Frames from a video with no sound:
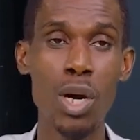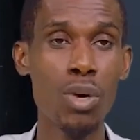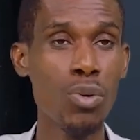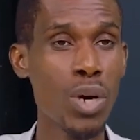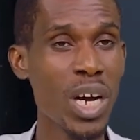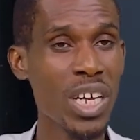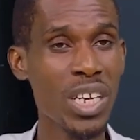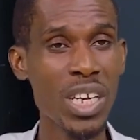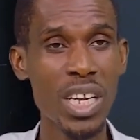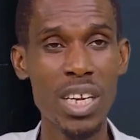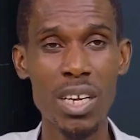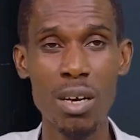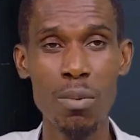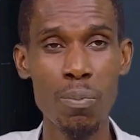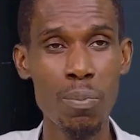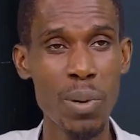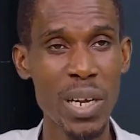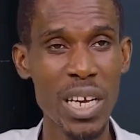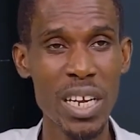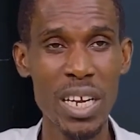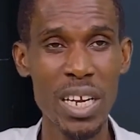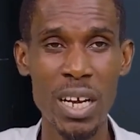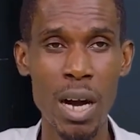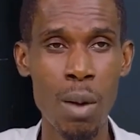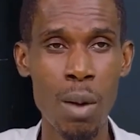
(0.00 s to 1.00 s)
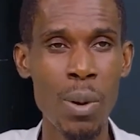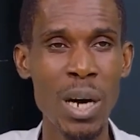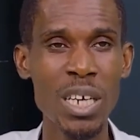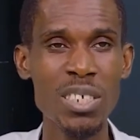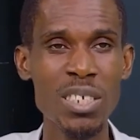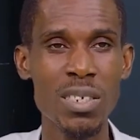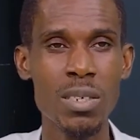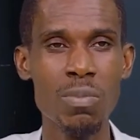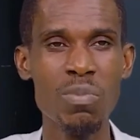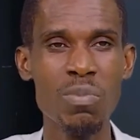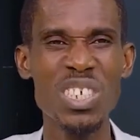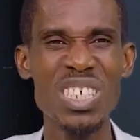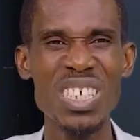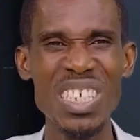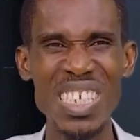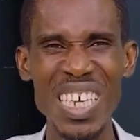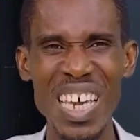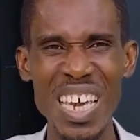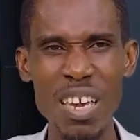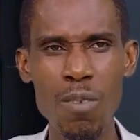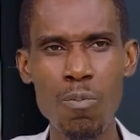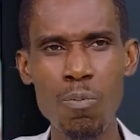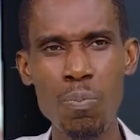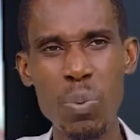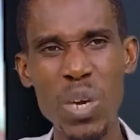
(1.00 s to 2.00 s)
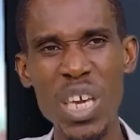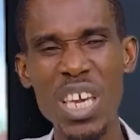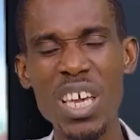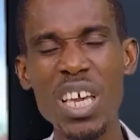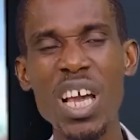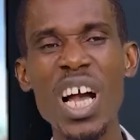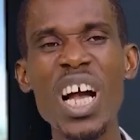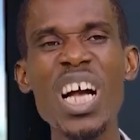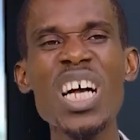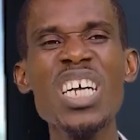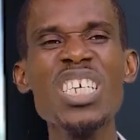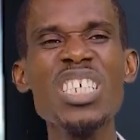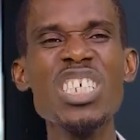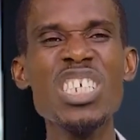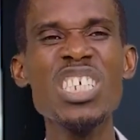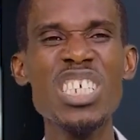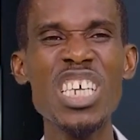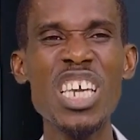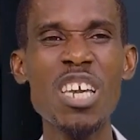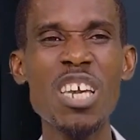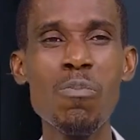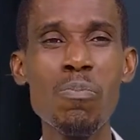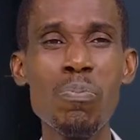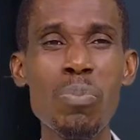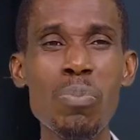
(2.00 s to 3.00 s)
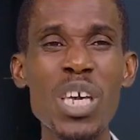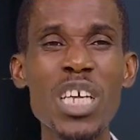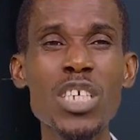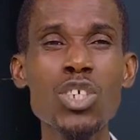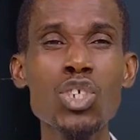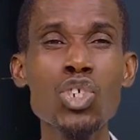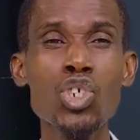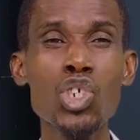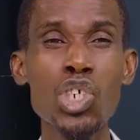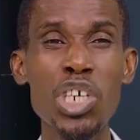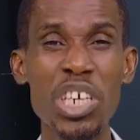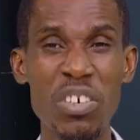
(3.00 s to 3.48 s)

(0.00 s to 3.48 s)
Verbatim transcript: They're already complaining about some skimpy, skimpy